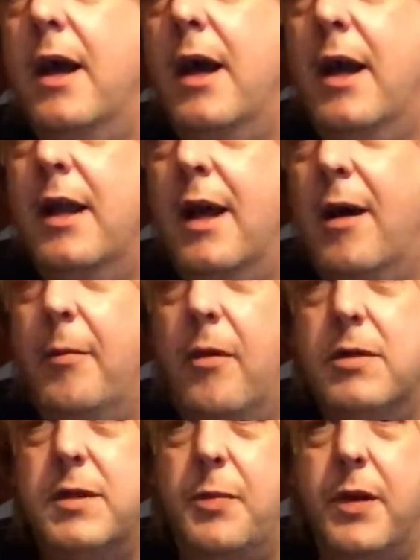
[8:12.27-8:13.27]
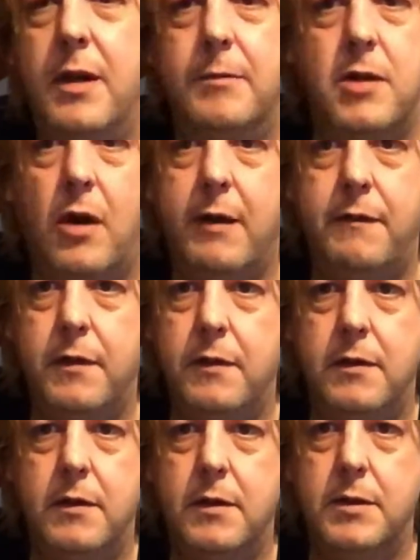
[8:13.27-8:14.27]
And I'm also picking up Thai
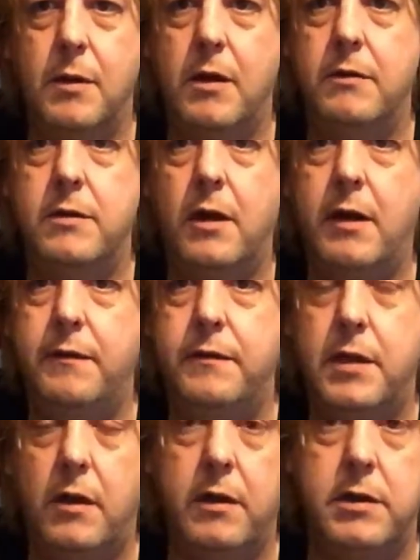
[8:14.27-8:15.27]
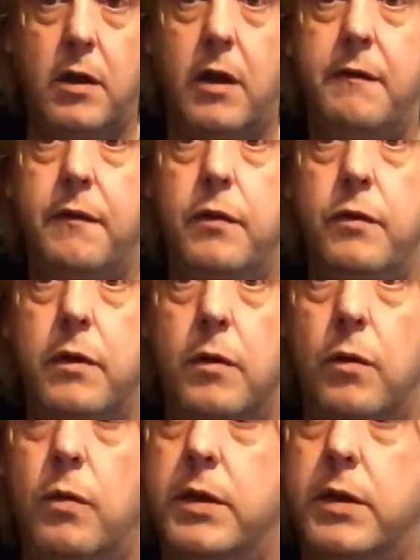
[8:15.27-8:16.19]
food as well. Typhoon.